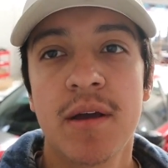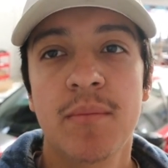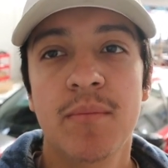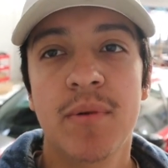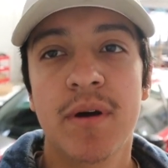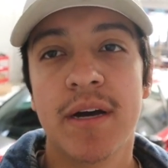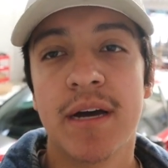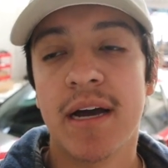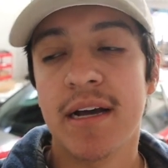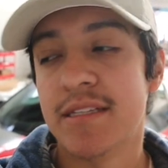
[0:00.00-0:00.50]

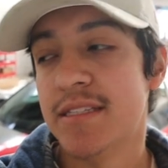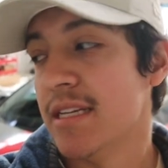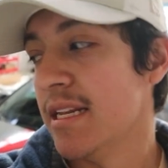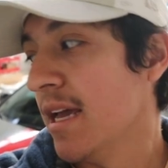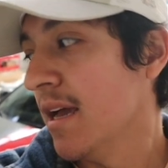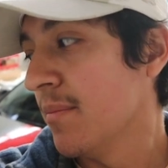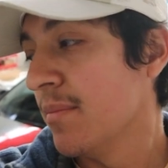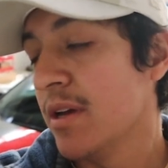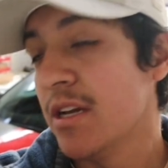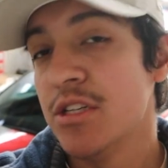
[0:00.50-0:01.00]
But
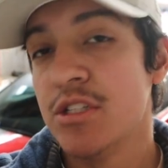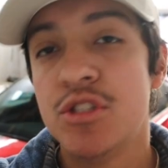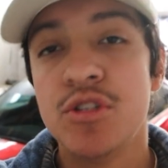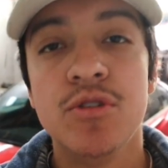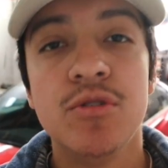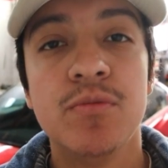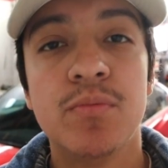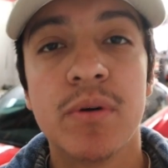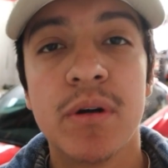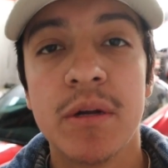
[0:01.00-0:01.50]
today I'm gonna
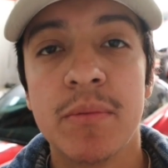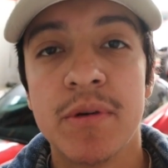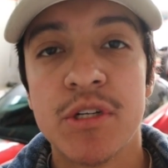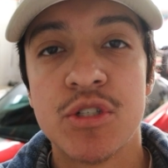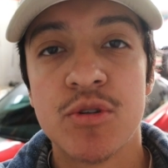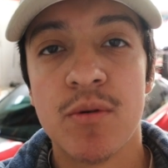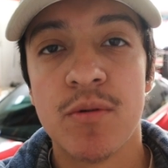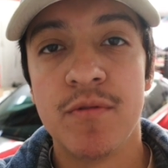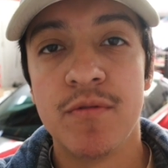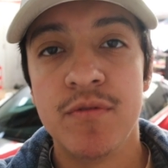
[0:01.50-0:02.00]
do pretty
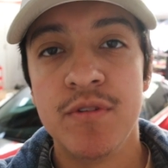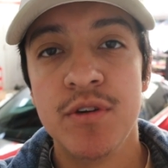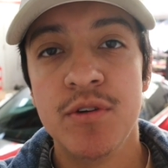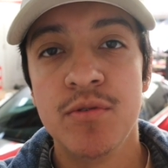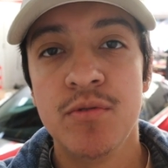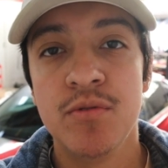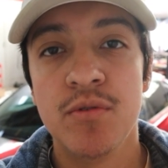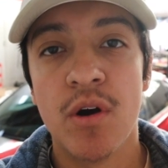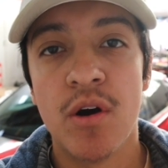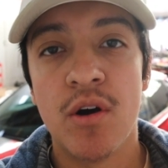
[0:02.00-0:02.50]
much a
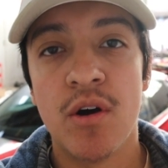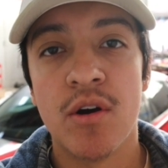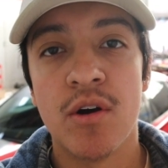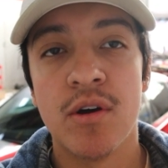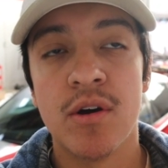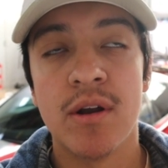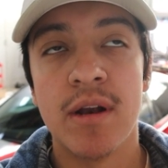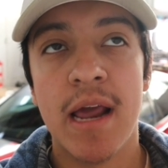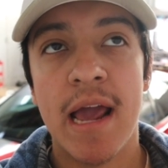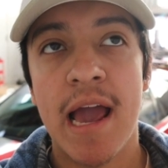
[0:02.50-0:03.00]
review
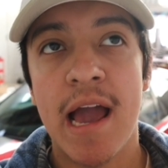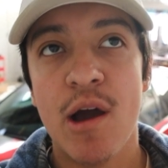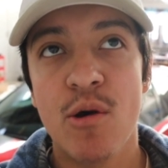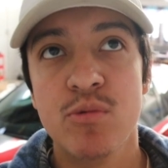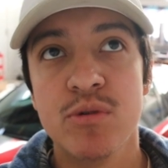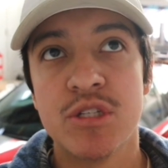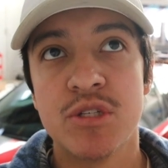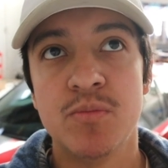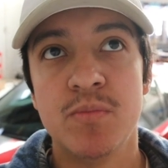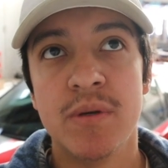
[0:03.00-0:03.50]
on
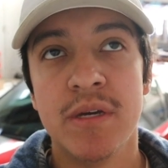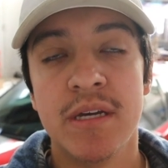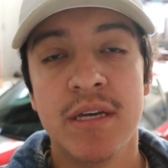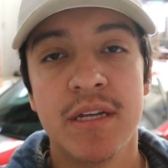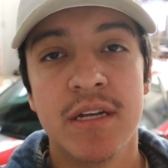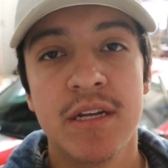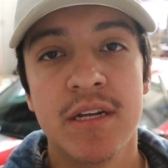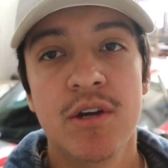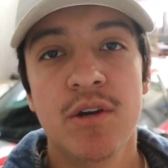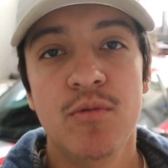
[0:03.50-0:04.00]
how it's
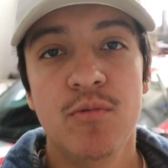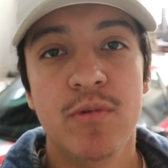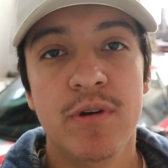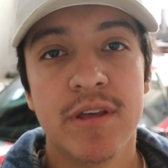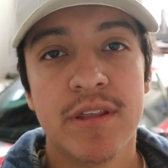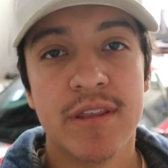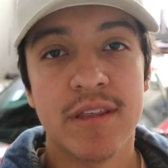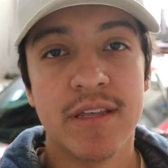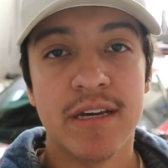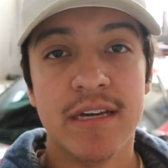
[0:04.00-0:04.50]
been
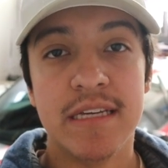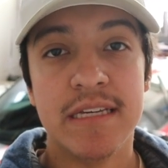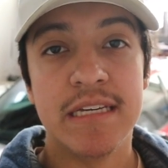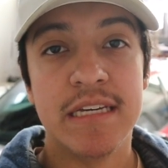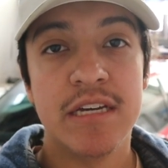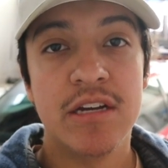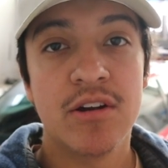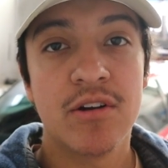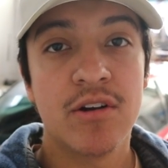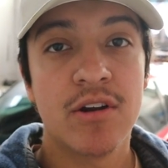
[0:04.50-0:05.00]
with a
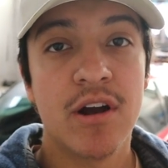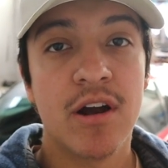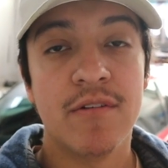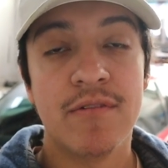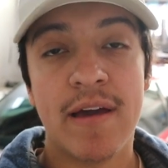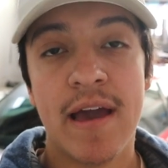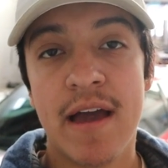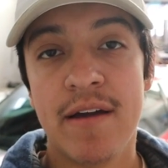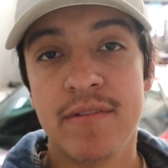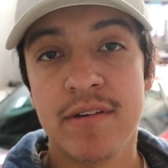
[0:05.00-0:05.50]
year of
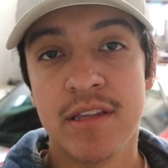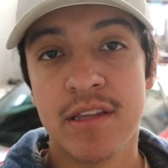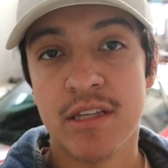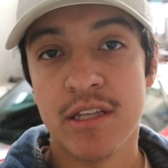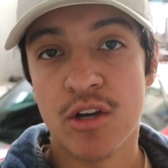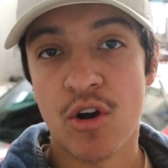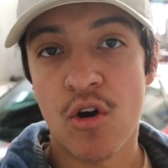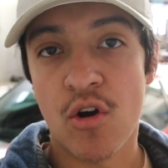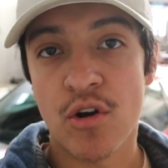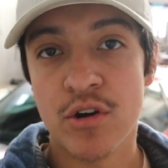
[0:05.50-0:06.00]
having the
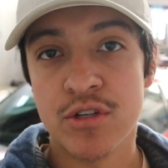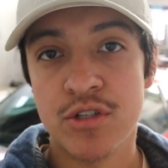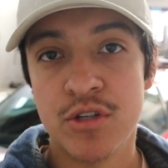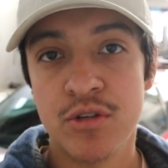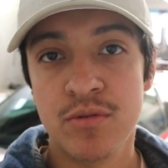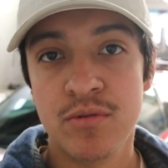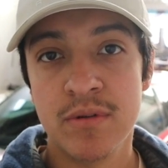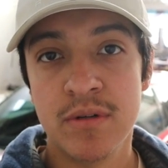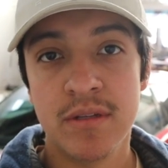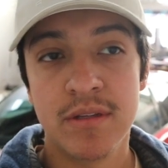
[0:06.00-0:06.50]
car
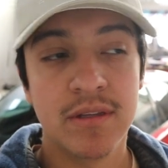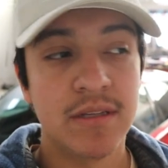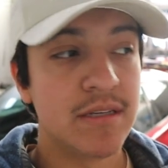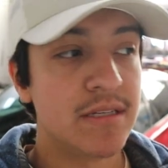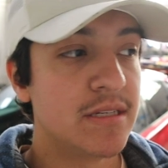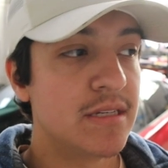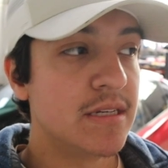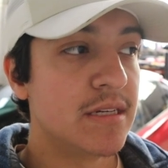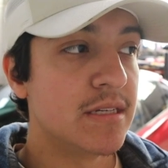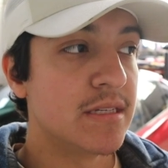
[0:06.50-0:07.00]
tuned.
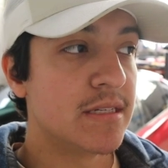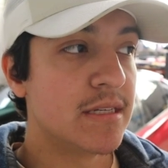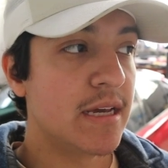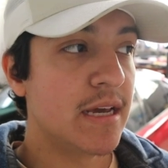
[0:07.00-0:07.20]
This is